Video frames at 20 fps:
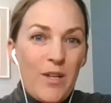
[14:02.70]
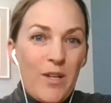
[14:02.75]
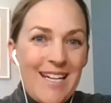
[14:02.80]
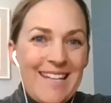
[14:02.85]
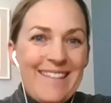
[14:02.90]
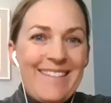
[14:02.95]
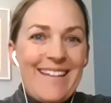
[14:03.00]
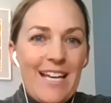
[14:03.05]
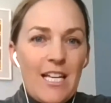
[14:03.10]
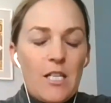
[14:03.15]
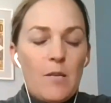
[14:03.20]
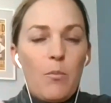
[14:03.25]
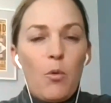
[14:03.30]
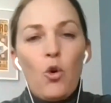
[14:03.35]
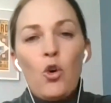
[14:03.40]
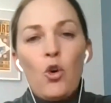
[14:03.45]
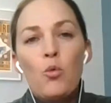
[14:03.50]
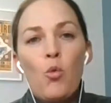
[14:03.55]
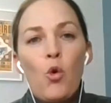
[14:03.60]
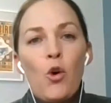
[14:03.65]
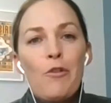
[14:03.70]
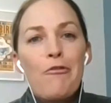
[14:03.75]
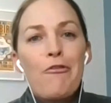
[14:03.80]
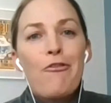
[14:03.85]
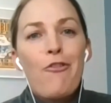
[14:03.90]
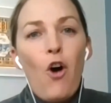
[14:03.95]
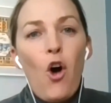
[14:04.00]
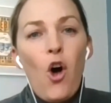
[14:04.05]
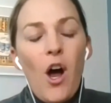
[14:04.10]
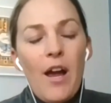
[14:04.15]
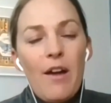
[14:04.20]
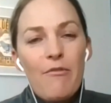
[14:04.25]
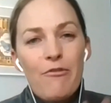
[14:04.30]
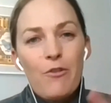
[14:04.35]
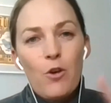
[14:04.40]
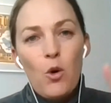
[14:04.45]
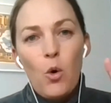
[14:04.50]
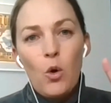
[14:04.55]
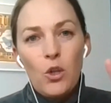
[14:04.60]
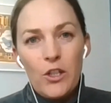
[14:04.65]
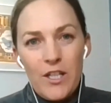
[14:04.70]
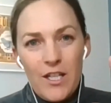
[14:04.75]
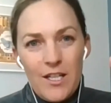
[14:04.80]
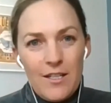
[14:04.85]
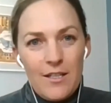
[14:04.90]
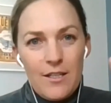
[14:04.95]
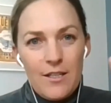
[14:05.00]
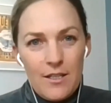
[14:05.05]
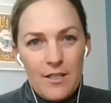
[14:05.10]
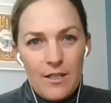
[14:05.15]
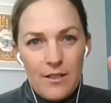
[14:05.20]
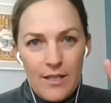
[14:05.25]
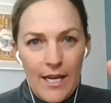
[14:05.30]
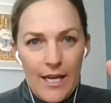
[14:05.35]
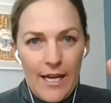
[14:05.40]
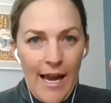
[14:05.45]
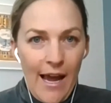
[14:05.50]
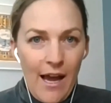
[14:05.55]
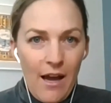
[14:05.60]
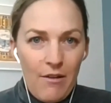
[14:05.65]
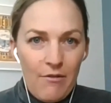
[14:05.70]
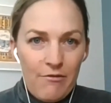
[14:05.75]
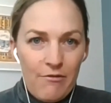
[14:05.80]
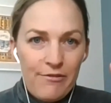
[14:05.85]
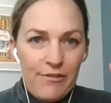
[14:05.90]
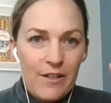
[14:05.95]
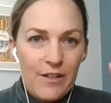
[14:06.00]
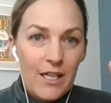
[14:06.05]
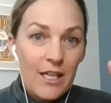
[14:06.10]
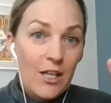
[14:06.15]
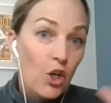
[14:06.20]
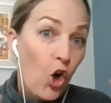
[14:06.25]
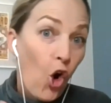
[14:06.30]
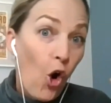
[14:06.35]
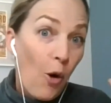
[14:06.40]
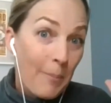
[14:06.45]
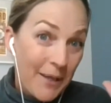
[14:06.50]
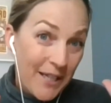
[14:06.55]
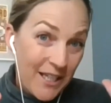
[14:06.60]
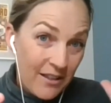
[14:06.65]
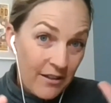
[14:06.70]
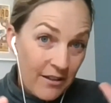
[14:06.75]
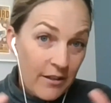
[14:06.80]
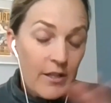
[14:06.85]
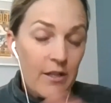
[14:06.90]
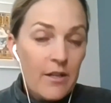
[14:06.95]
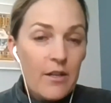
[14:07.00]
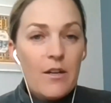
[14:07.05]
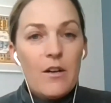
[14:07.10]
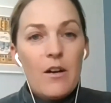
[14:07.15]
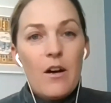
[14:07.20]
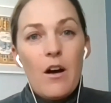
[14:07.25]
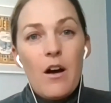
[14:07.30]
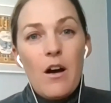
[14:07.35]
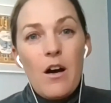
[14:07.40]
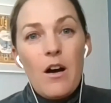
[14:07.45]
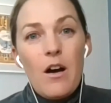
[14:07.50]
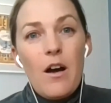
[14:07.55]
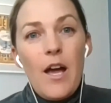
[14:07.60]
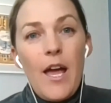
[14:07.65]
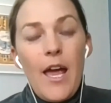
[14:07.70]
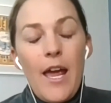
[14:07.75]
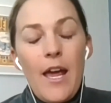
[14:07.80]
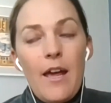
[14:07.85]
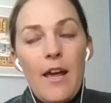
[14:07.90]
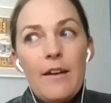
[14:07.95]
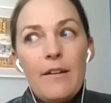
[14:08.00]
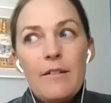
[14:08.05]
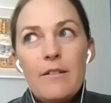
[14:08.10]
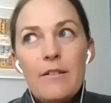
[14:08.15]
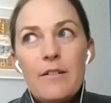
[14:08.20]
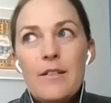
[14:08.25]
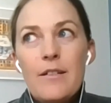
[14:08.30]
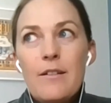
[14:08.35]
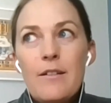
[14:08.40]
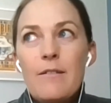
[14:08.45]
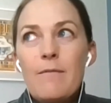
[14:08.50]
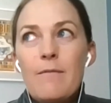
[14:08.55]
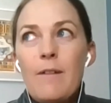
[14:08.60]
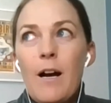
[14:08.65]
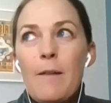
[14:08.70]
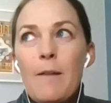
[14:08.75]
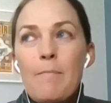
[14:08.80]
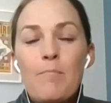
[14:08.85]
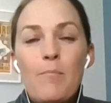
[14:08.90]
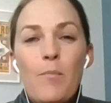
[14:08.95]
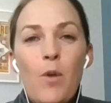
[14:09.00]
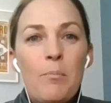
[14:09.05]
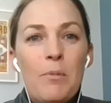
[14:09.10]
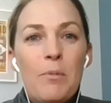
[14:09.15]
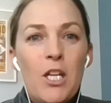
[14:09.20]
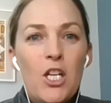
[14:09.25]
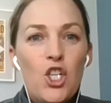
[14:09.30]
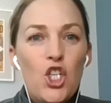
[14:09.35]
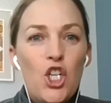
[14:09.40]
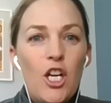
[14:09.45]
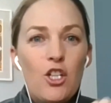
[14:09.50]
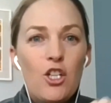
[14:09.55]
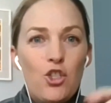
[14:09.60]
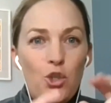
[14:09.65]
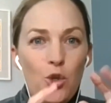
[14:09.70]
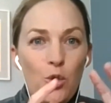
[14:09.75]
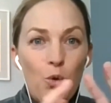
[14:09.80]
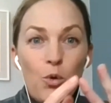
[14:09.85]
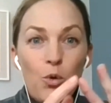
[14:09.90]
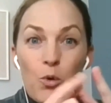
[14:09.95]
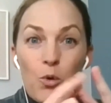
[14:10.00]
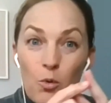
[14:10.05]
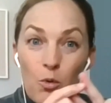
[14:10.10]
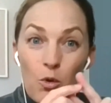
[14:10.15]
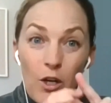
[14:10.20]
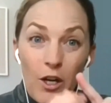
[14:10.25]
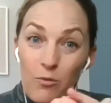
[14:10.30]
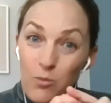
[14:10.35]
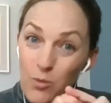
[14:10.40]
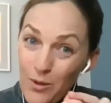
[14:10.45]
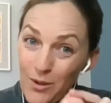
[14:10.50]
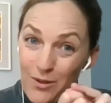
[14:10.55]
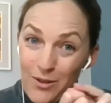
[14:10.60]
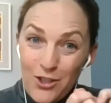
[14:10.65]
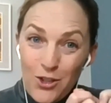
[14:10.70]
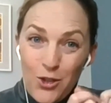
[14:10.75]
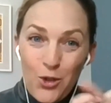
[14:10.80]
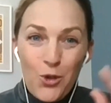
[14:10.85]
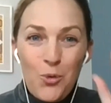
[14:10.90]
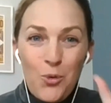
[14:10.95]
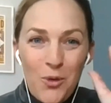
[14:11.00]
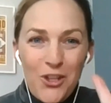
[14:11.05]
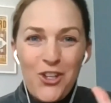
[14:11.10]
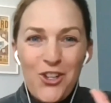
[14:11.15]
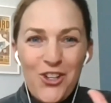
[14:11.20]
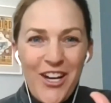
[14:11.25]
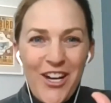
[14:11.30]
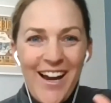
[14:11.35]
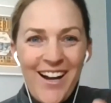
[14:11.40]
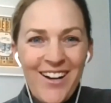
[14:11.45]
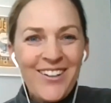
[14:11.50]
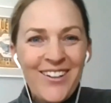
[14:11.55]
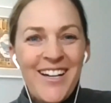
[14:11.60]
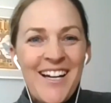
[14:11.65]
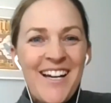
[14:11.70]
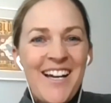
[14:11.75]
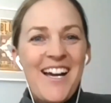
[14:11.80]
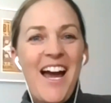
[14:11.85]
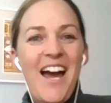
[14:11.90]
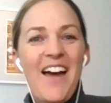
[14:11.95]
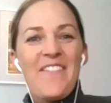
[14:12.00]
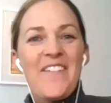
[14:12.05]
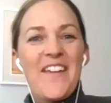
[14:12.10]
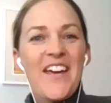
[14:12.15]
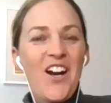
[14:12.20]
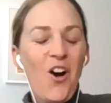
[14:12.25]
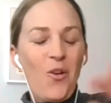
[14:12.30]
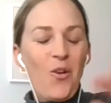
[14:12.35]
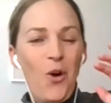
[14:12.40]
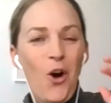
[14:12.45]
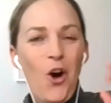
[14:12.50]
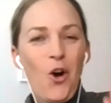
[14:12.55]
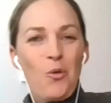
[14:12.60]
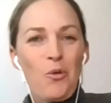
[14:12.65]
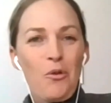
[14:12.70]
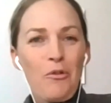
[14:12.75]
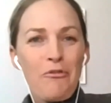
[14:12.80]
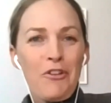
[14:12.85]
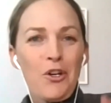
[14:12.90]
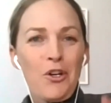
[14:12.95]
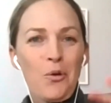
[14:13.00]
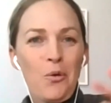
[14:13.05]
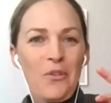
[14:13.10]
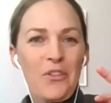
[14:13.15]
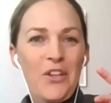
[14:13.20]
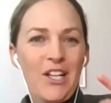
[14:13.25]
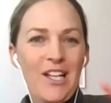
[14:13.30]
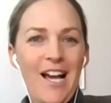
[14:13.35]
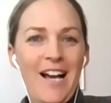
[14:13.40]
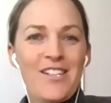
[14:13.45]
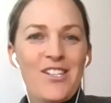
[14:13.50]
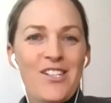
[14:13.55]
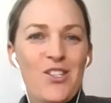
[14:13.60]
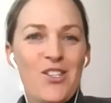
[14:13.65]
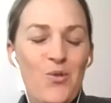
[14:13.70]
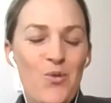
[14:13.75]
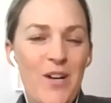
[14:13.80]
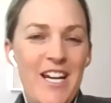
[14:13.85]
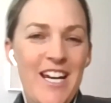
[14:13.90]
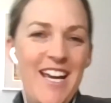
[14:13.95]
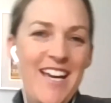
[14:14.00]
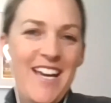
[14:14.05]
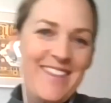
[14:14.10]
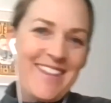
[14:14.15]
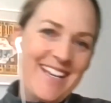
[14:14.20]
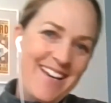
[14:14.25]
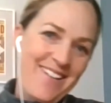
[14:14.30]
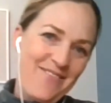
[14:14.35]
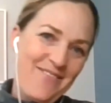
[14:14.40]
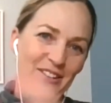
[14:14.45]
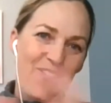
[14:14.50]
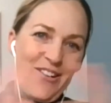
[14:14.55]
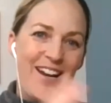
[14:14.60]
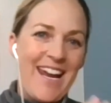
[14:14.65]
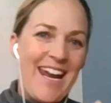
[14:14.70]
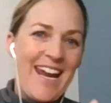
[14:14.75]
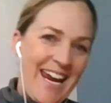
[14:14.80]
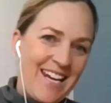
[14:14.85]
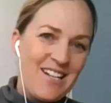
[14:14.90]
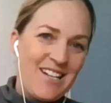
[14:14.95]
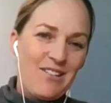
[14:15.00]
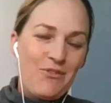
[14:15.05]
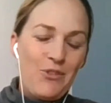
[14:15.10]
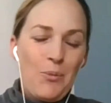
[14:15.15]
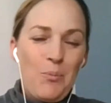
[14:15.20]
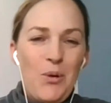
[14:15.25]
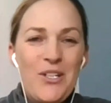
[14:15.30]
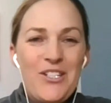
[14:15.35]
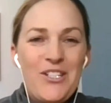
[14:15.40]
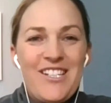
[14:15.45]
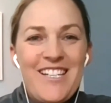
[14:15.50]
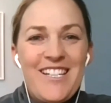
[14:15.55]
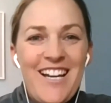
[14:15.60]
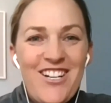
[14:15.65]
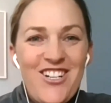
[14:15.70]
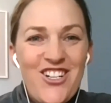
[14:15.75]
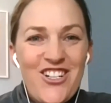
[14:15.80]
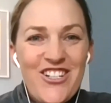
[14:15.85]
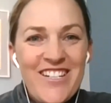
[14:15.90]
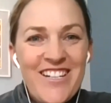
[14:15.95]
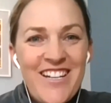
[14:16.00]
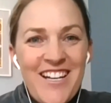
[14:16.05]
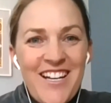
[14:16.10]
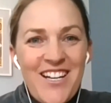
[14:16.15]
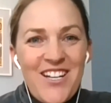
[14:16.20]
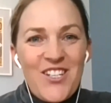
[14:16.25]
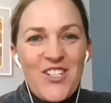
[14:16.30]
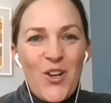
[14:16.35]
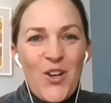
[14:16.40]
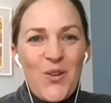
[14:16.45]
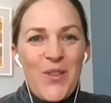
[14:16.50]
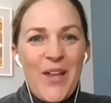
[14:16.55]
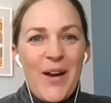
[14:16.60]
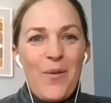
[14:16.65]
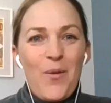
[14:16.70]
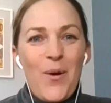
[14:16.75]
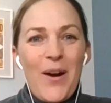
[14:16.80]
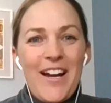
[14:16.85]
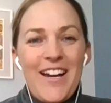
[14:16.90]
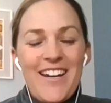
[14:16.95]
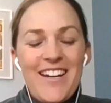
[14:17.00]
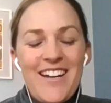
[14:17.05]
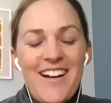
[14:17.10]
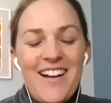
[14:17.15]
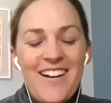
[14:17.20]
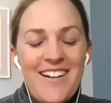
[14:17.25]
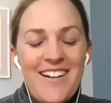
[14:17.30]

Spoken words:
in their sport, what 5 qualities did they have in common, and I'm going to share two with you now, and then I'll reveal the last 3 at the very end of the presentation. So that way